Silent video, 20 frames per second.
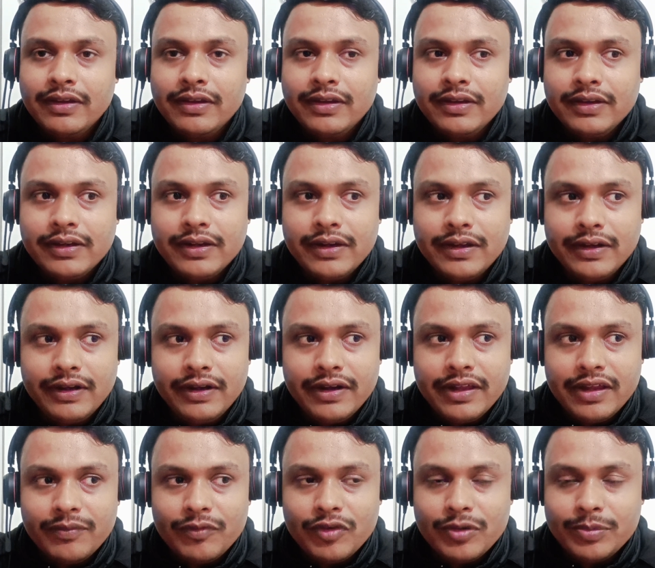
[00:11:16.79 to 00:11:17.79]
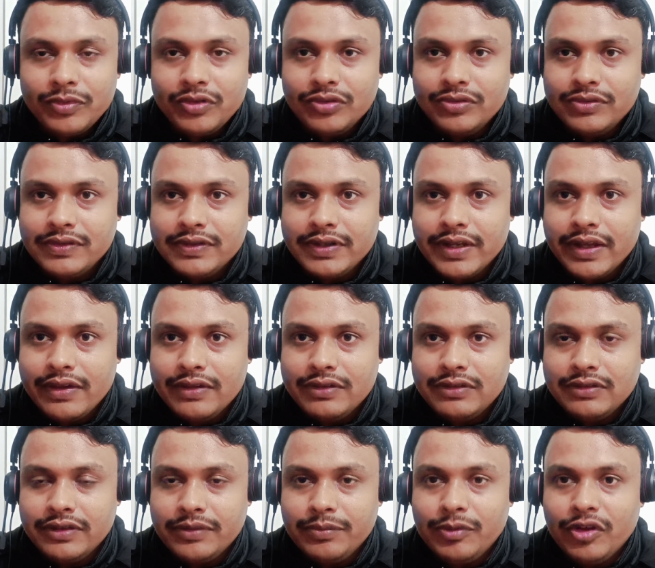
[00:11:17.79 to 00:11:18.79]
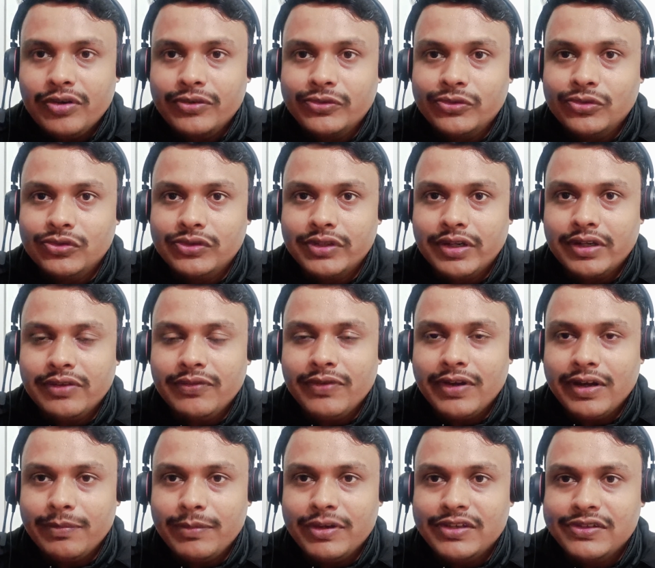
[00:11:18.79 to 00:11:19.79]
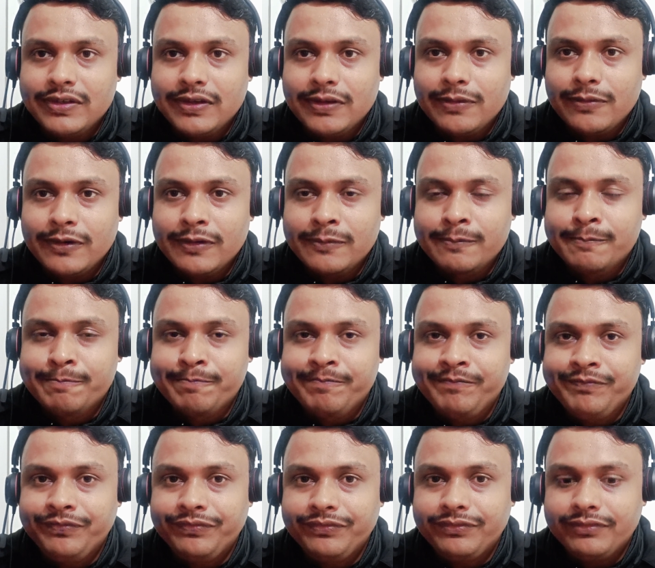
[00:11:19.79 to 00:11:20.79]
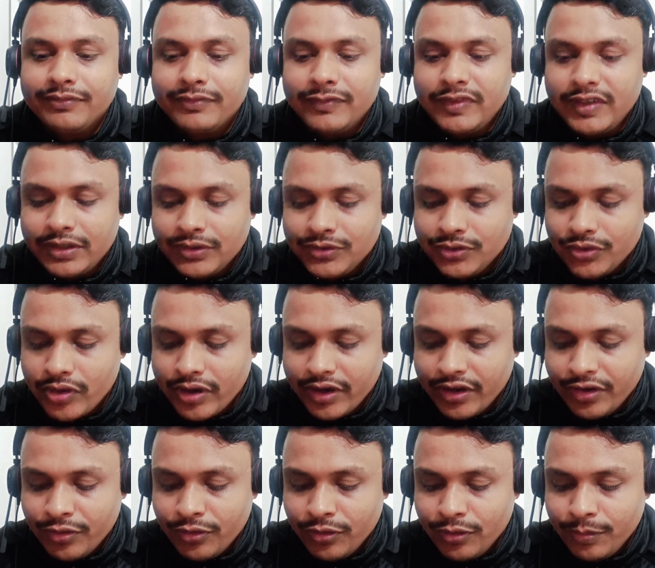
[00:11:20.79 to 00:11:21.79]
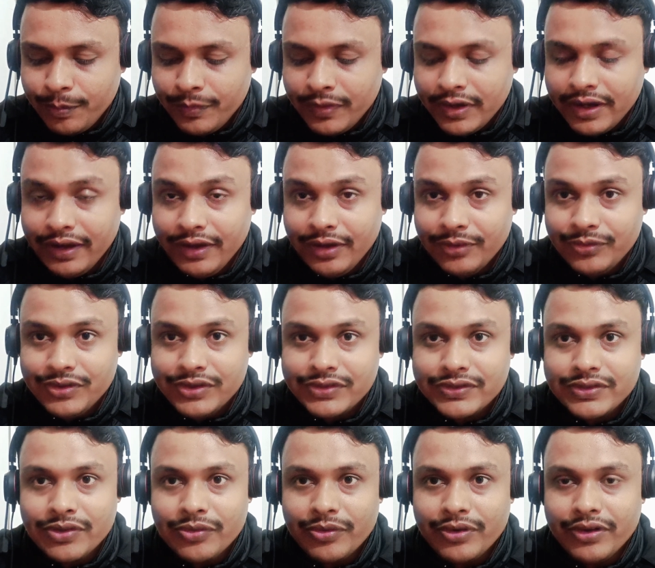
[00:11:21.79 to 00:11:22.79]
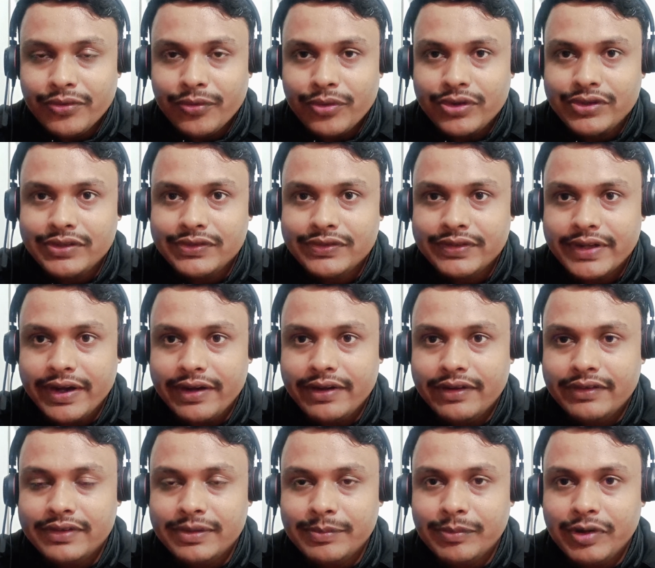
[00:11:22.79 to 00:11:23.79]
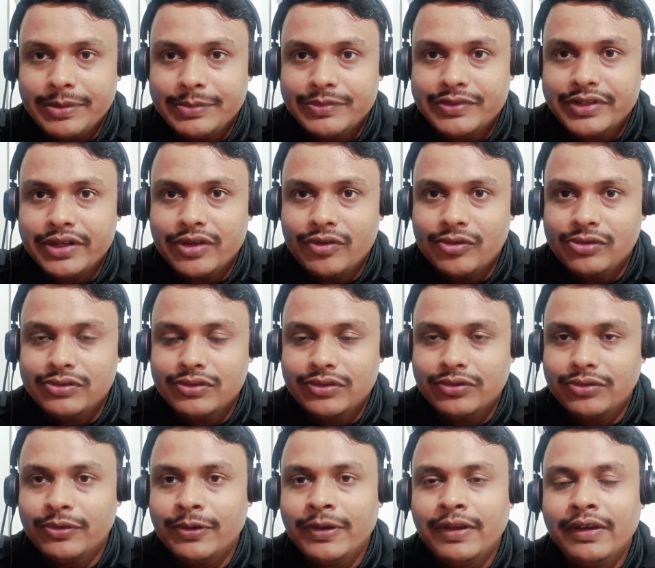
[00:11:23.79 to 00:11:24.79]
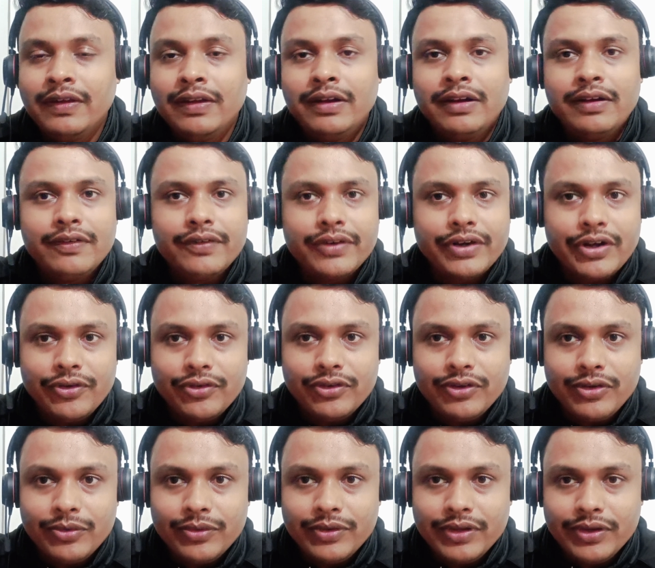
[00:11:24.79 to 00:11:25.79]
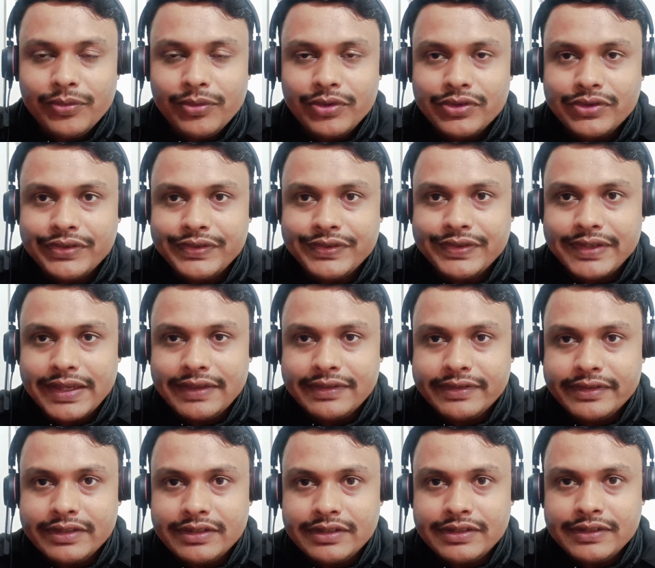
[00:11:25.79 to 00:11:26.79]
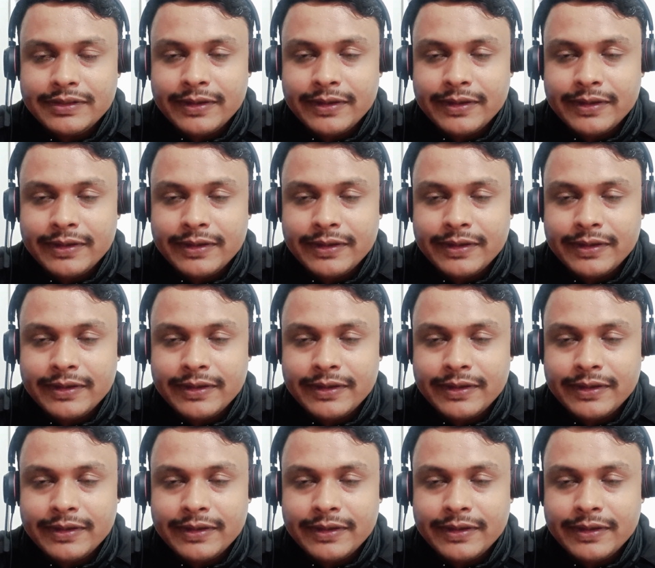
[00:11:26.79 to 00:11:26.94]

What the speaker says: any type of those AI engineer, because those are the very basic one. So I hope I have just covered the questions, and sometimes I also try to give the questions answers.